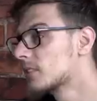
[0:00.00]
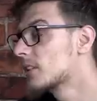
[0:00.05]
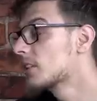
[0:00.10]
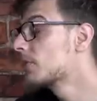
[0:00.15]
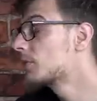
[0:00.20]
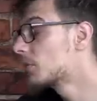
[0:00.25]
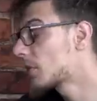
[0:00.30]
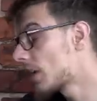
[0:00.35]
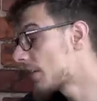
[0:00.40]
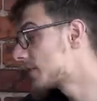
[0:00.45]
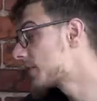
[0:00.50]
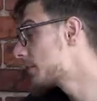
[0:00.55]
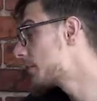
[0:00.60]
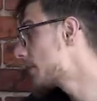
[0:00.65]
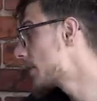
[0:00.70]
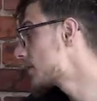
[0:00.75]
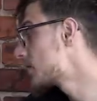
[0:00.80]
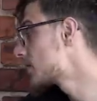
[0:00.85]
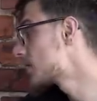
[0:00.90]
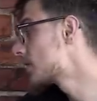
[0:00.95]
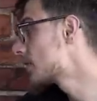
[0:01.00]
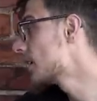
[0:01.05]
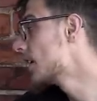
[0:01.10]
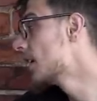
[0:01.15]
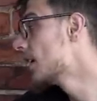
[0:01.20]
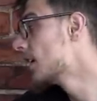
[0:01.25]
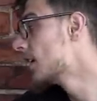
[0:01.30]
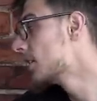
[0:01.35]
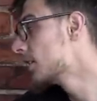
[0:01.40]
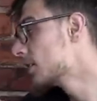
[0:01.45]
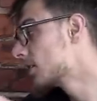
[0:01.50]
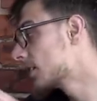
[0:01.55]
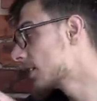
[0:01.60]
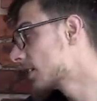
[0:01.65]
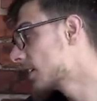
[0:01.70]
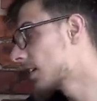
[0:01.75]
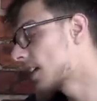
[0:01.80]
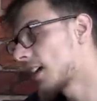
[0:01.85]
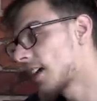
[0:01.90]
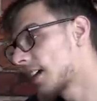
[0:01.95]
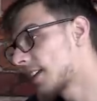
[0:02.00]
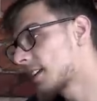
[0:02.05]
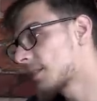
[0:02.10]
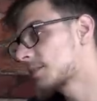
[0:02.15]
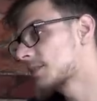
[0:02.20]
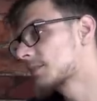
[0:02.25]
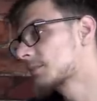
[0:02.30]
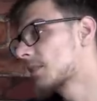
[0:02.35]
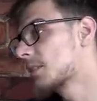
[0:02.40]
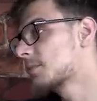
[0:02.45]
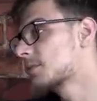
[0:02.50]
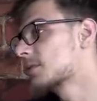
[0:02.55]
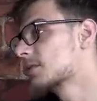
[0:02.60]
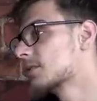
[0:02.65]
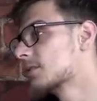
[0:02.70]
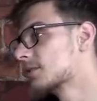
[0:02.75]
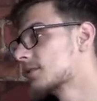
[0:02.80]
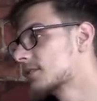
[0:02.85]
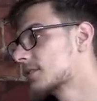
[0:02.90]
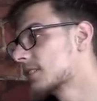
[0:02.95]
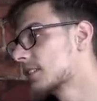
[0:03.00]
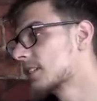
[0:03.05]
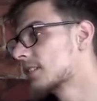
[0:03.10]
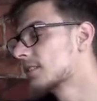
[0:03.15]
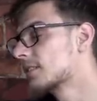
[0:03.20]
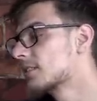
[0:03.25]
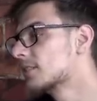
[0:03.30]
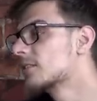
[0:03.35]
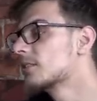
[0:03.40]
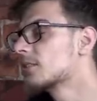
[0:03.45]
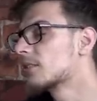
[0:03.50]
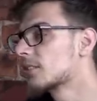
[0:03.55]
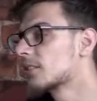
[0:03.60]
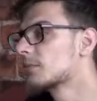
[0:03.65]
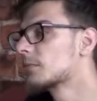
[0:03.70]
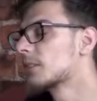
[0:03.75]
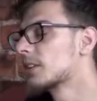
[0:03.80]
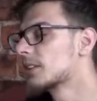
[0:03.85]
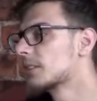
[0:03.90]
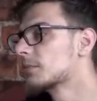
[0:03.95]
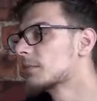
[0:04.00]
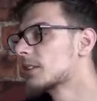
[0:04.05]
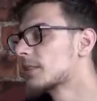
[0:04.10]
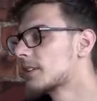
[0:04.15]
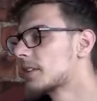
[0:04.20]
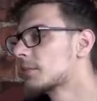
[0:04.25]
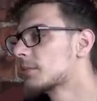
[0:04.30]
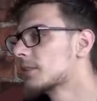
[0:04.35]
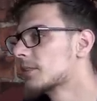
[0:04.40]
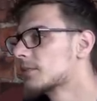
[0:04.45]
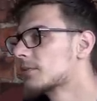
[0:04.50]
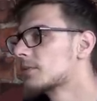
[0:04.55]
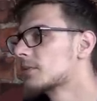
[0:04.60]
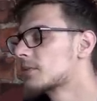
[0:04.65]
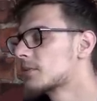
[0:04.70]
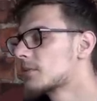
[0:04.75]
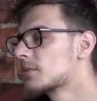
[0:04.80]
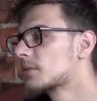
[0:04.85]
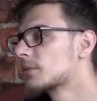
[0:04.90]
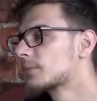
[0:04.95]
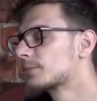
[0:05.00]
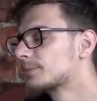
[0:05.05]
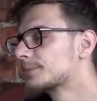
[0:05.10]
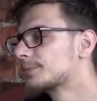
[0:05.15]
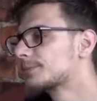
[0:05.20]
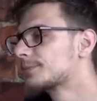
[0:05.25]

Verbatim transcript: If you have the budget, you can add up some optionals and you can buy the BMW for sure.